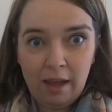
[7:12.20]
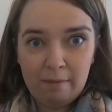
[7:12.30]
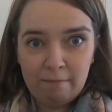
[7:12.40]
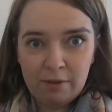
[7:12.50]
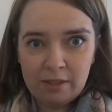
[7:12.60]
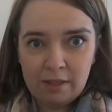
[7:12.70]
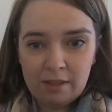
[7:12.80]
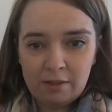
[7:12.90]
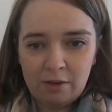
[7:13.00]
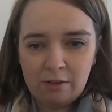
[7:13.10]

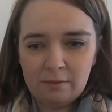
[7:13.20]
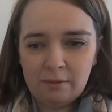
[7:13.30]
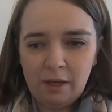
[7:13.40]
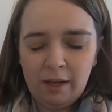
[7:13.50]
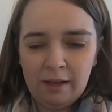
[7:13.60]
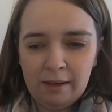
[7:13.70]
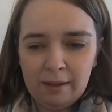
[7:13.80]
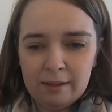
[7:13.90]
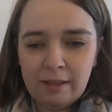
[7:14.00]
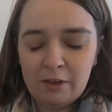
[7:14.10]
emphasis or
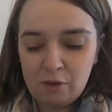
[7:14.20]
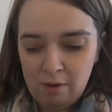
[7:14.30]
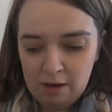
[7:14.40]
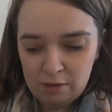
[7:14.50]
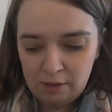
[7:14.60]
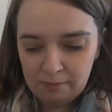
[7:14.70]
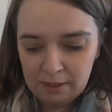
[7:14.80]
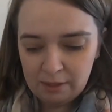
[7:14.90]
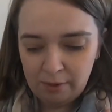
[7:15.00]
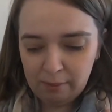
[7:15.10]
saturation,
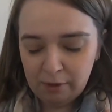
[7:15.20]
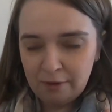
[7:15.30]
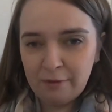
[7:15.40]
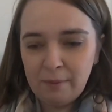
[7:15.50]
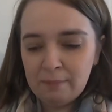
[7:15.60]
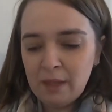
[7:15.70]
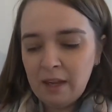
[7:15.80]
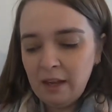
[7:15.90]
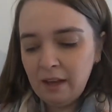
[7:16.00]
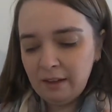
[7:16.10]
that's the word I'm looking for.
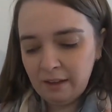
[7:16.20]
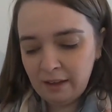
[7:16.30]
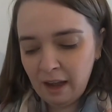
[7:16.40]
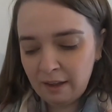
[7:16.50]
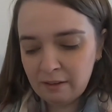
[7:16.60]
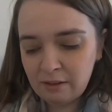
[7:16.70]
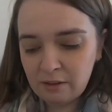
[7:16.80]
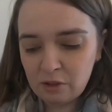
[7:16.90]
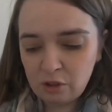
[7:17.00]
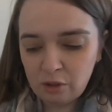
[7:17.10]
And
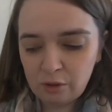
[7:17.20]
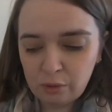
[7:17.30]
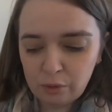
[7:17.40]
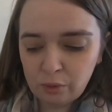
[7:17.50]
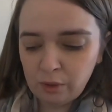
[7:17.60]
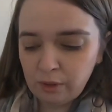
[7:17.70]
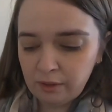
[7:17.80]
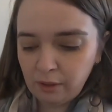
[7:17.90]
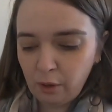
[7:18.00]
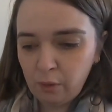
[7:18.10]
the two,
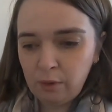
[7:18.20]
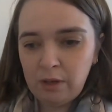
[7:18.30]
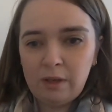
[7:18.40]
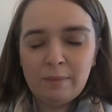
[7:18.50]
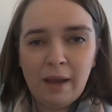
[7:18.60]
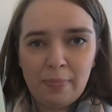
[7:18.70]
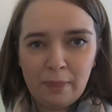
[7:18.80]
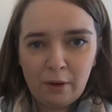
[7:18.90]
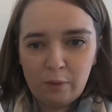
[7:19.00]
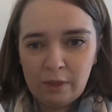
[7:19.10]
the cream and the
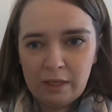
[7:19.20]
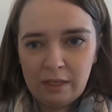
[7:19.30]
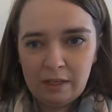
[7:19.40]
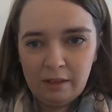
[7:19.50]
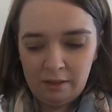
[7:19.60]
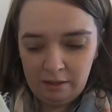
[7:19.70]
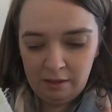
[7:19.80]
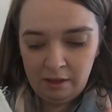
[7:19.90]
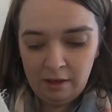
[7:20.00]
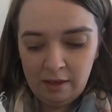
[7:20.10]
green
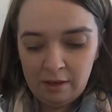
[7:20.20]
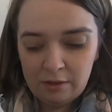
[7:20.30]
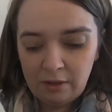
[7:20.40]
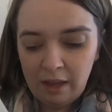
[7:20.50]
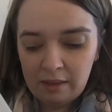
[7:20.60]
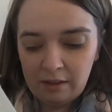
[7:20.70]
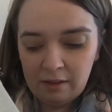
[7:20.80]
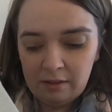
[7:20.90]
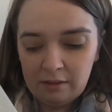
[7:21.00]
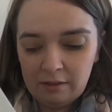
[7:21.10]
together,